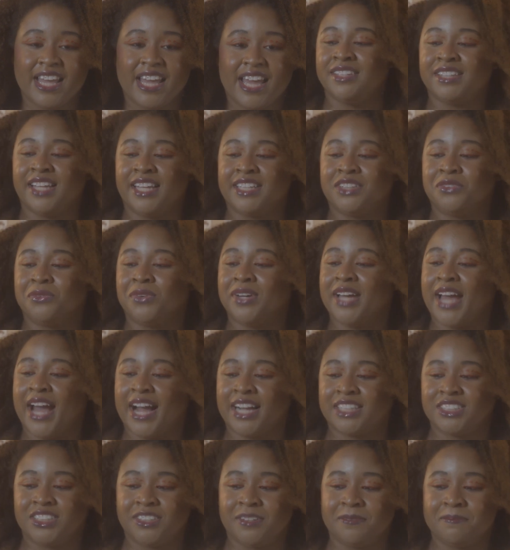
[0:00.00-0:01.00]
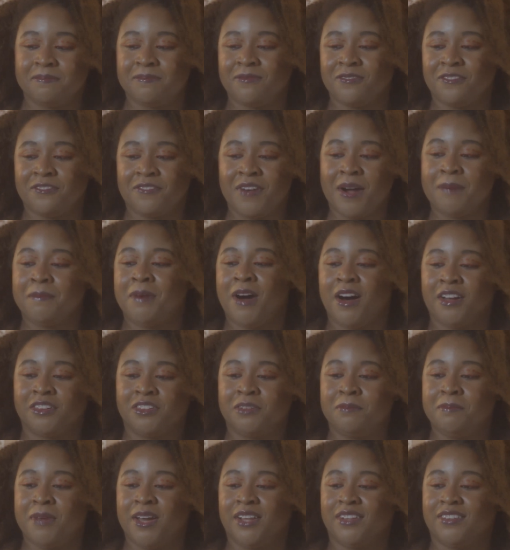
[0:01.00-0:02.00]
And then like the reaction from
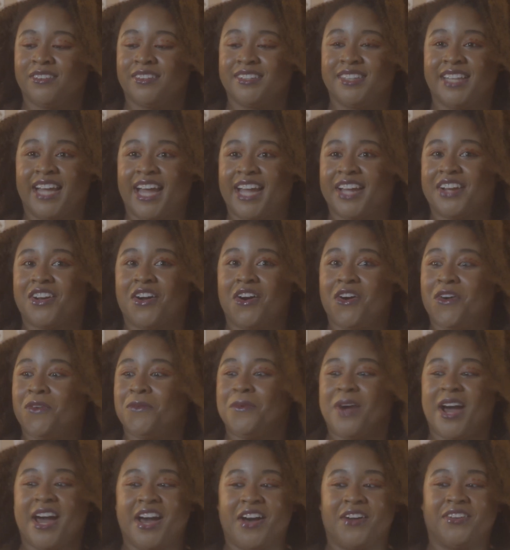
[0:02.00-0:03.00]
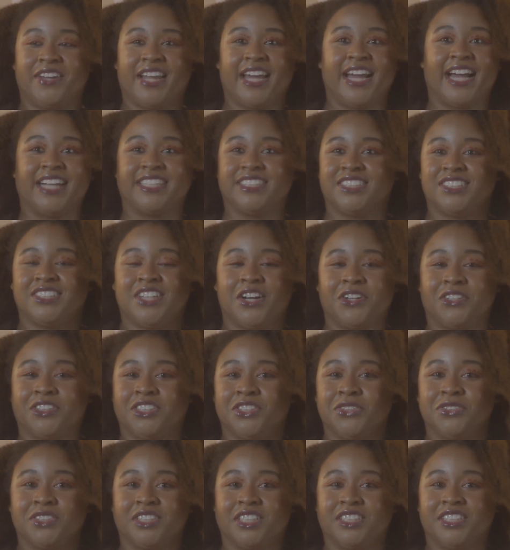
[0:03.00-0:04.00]
Arthur Miller, like, oh wow, like I just saw
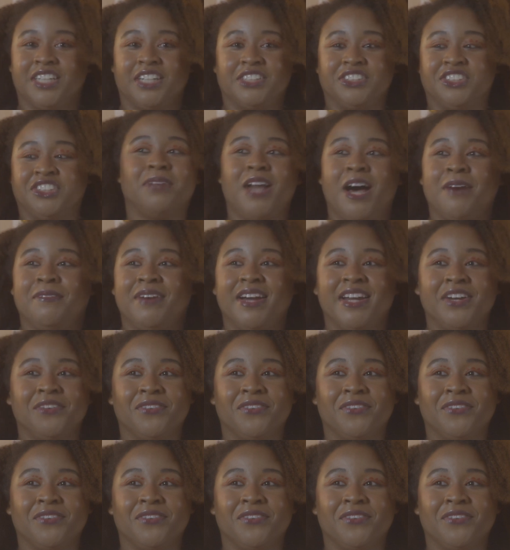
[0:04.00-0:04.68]
she was a dumb blonde.